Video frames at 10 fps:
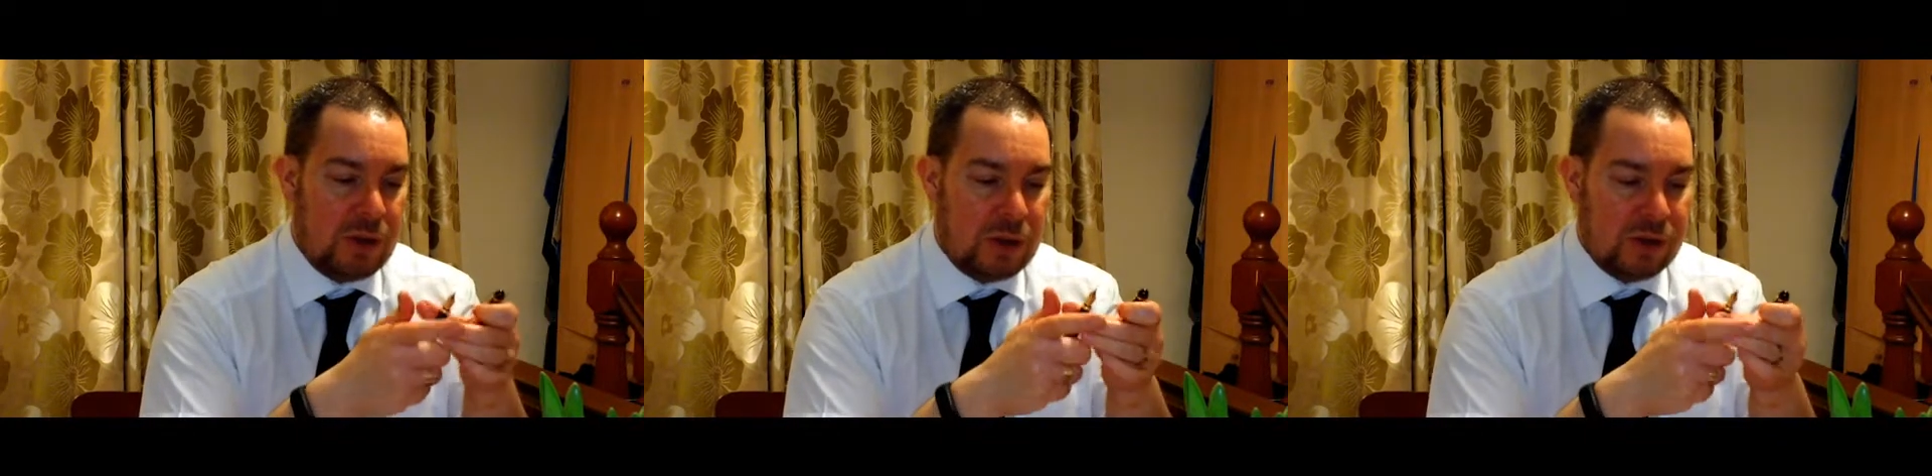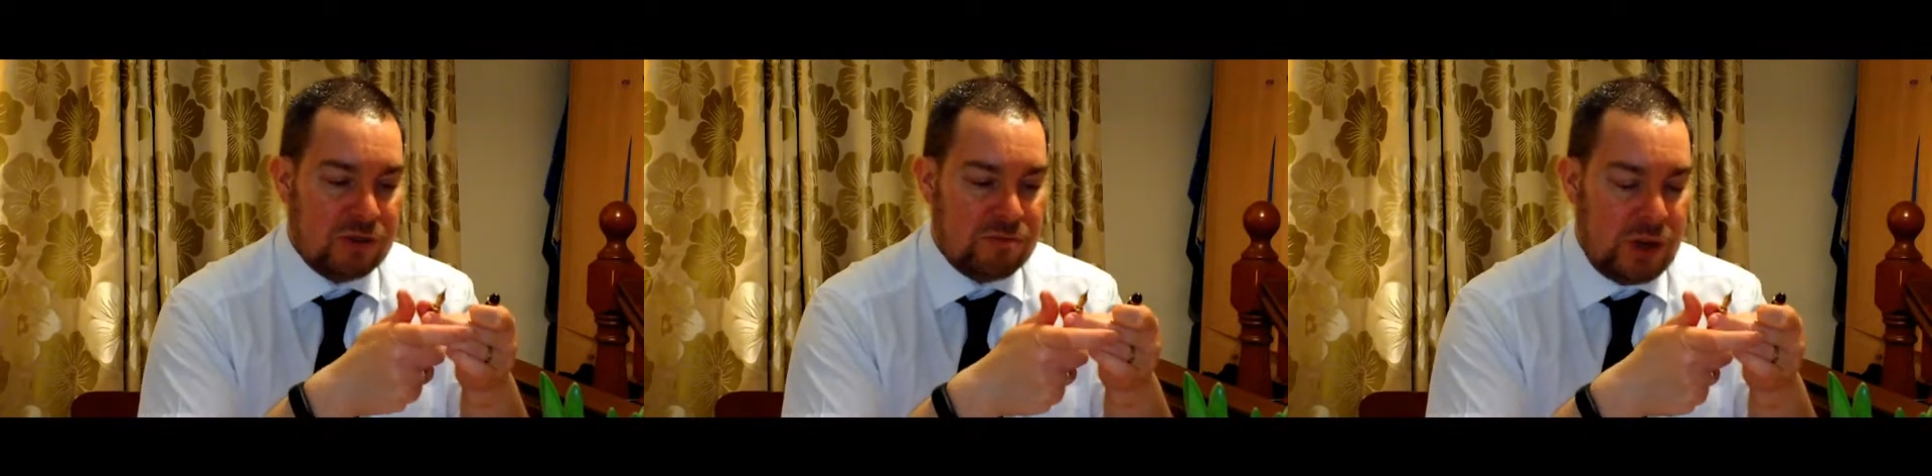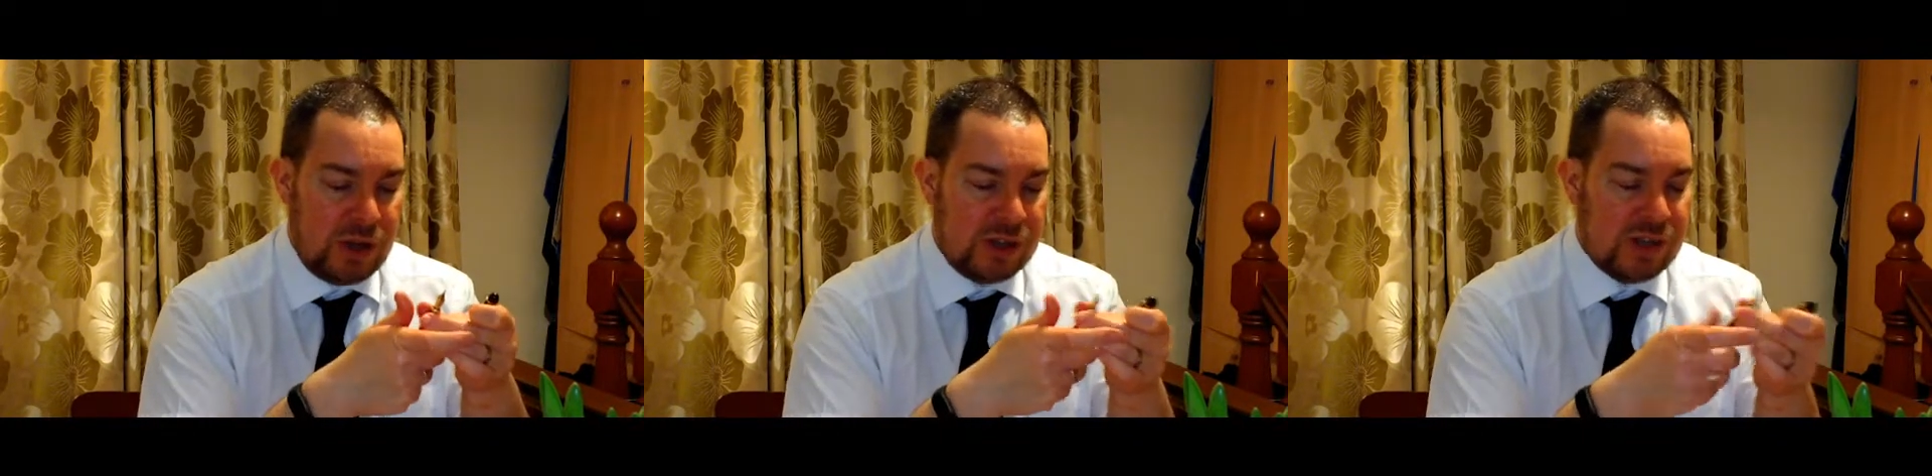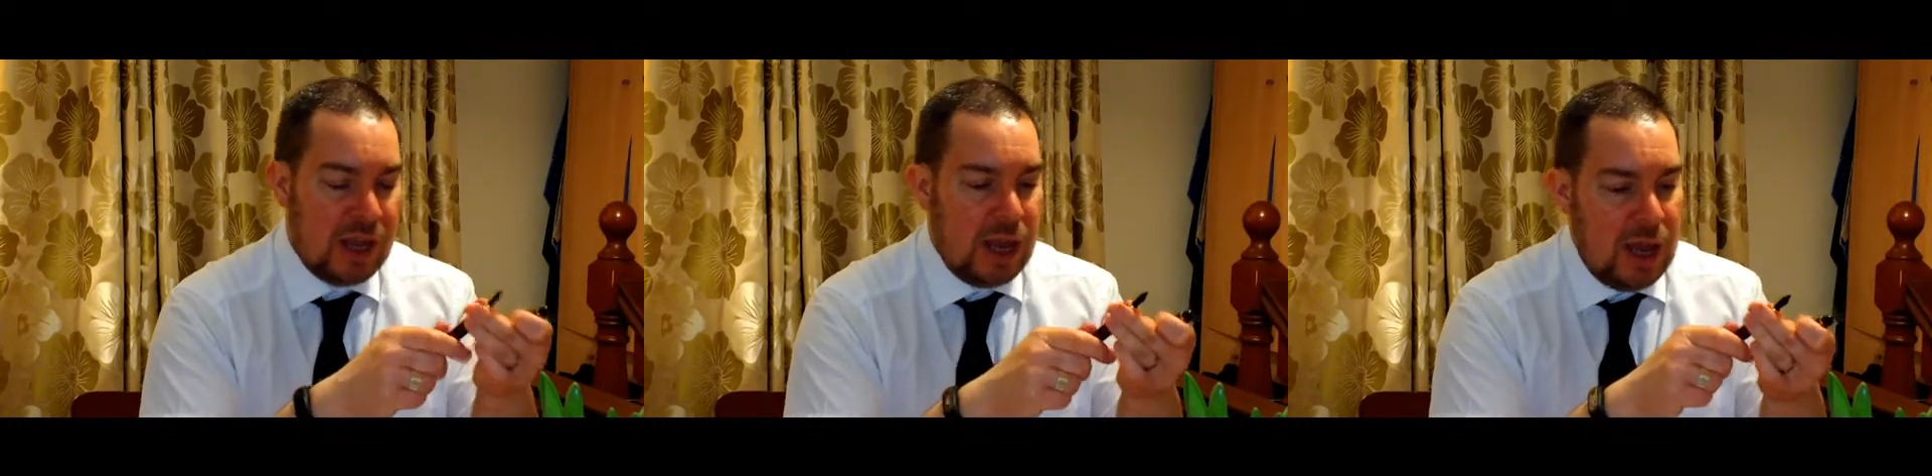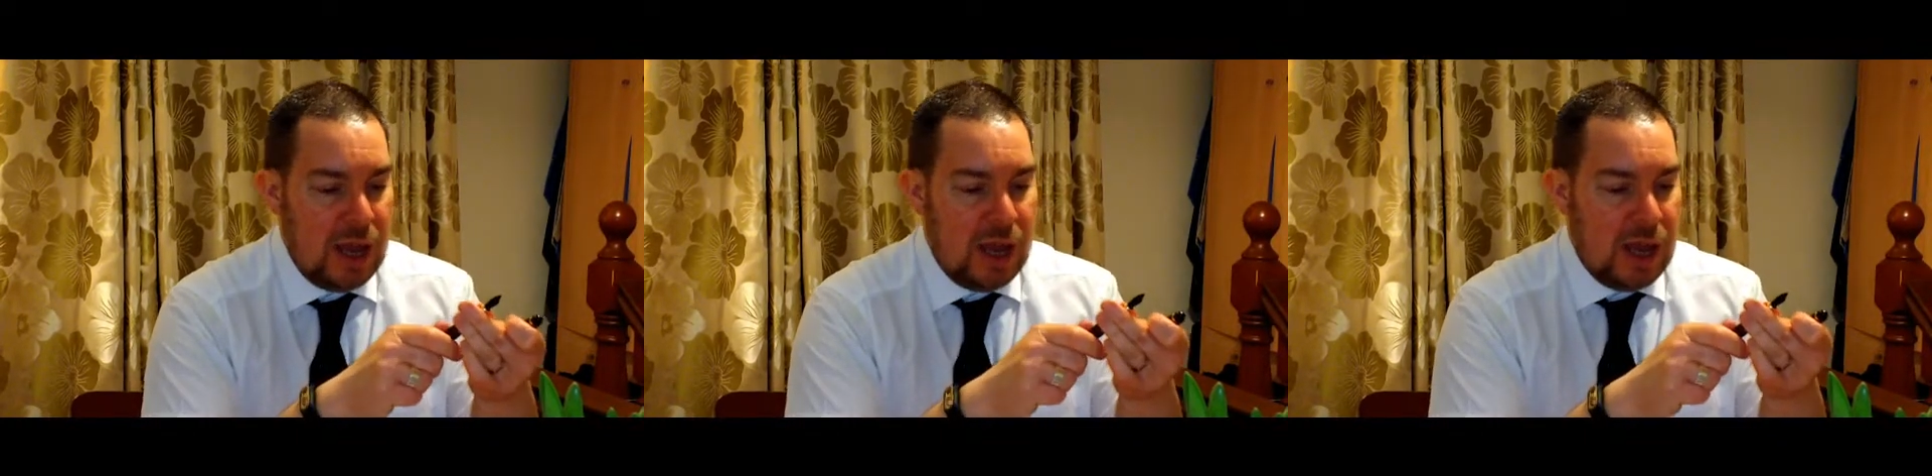you're good to write.
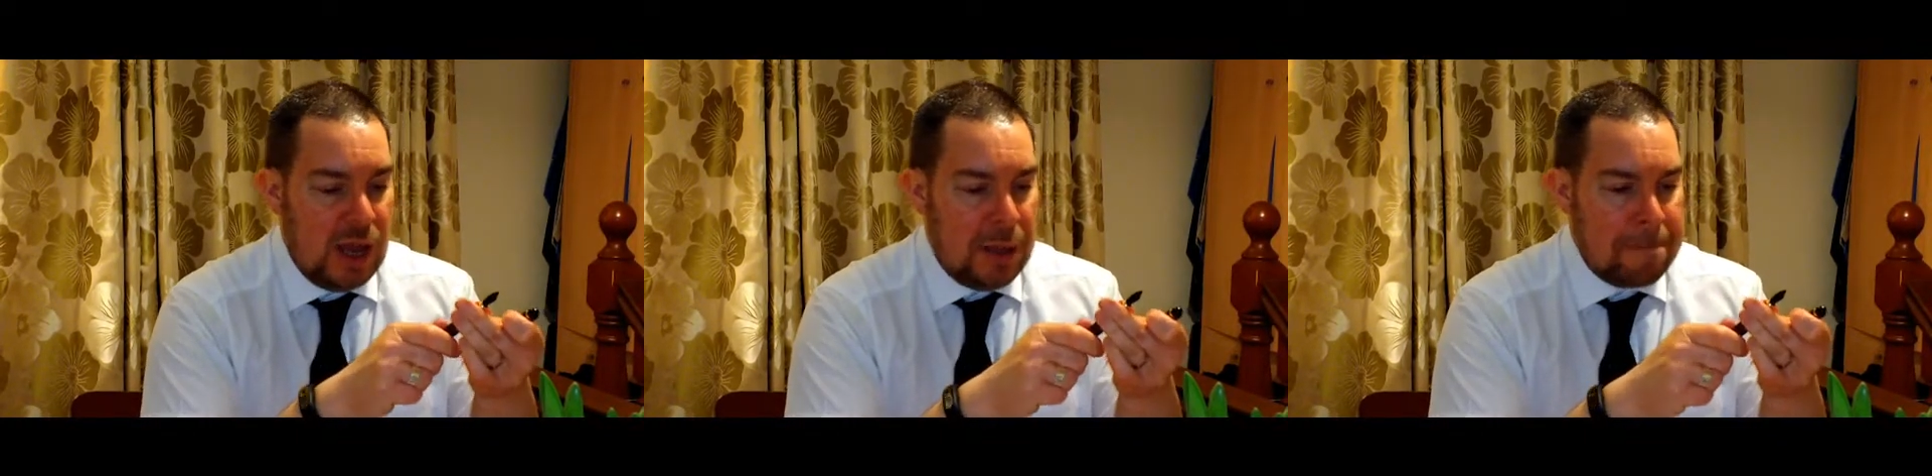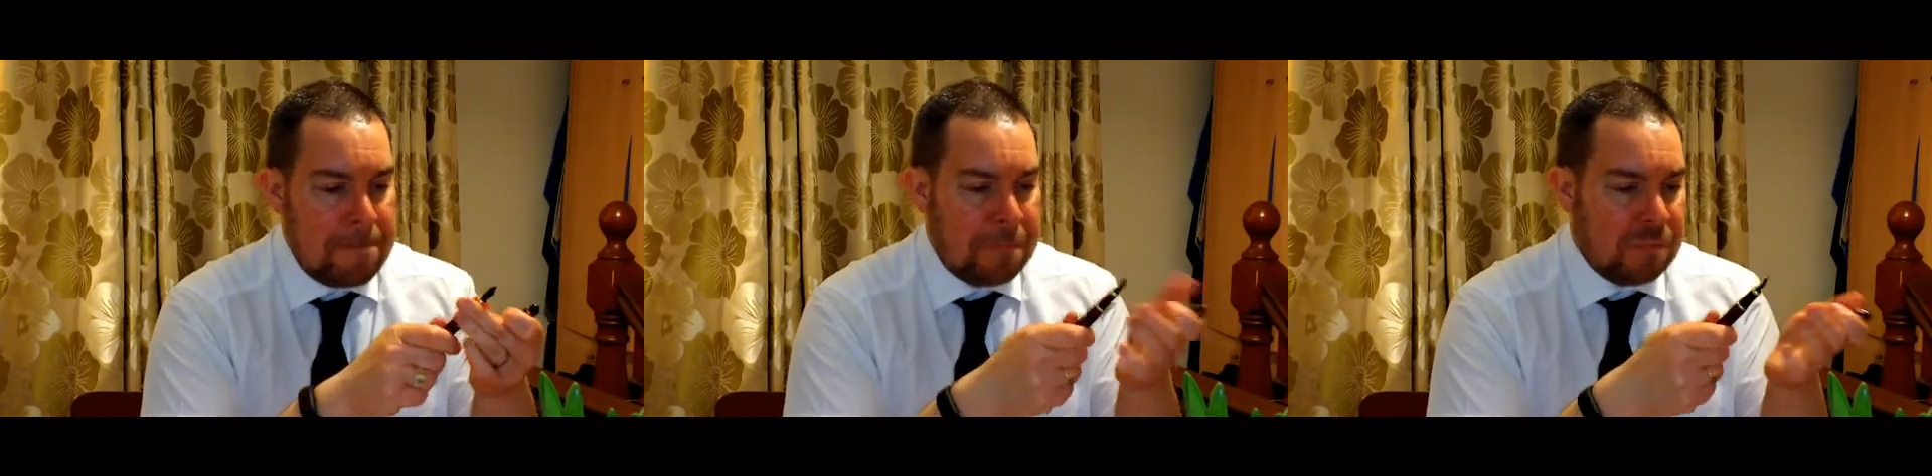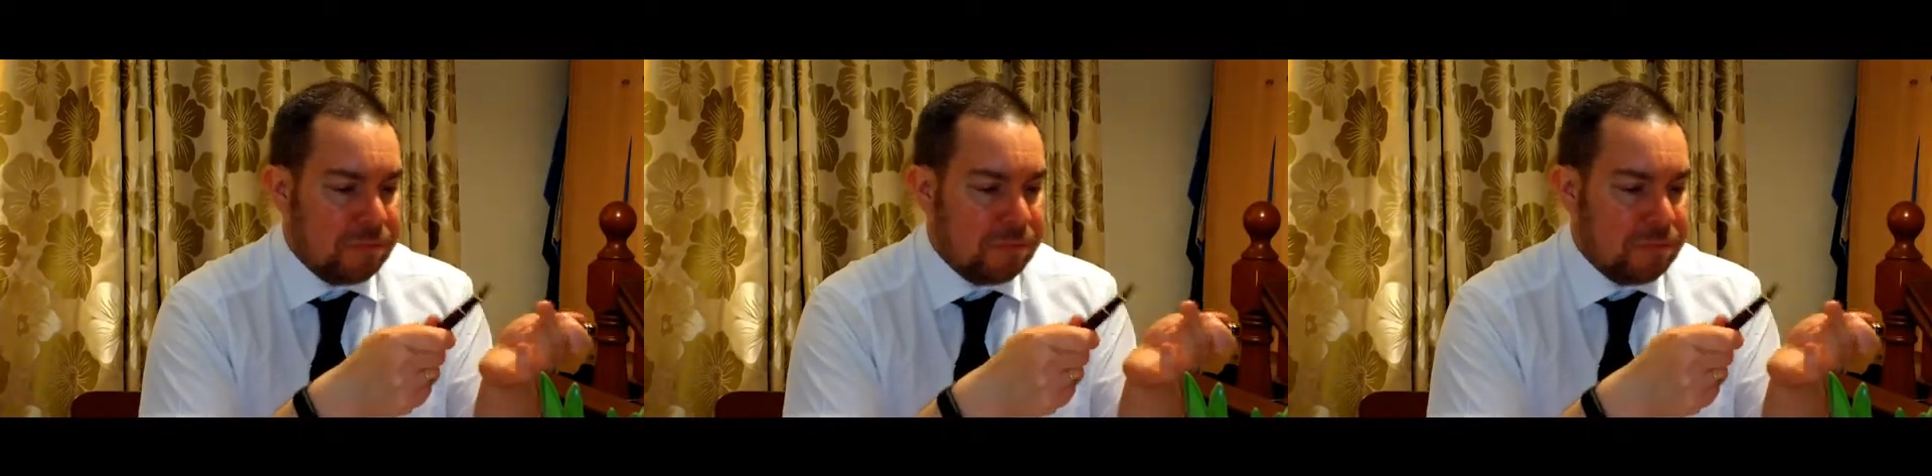Um,